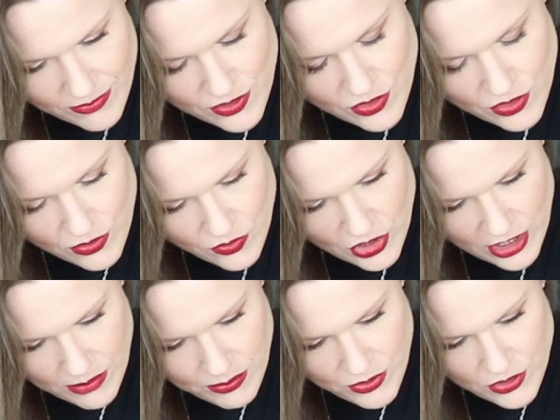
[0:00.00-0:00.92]
new
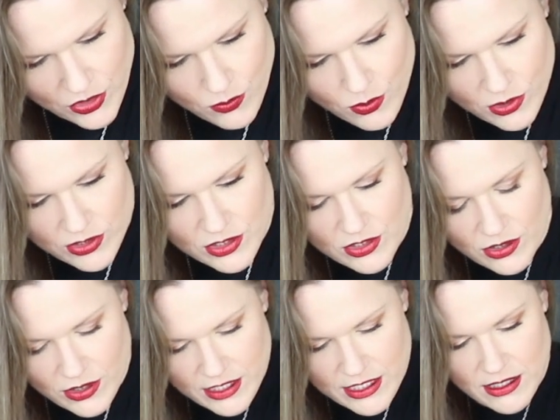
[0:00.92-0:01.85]
chapters. We're
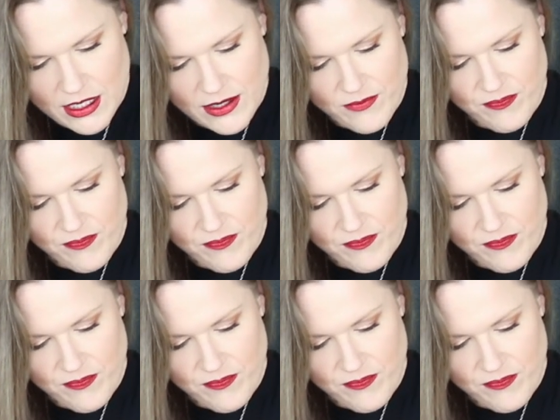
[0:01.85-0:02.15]
starting.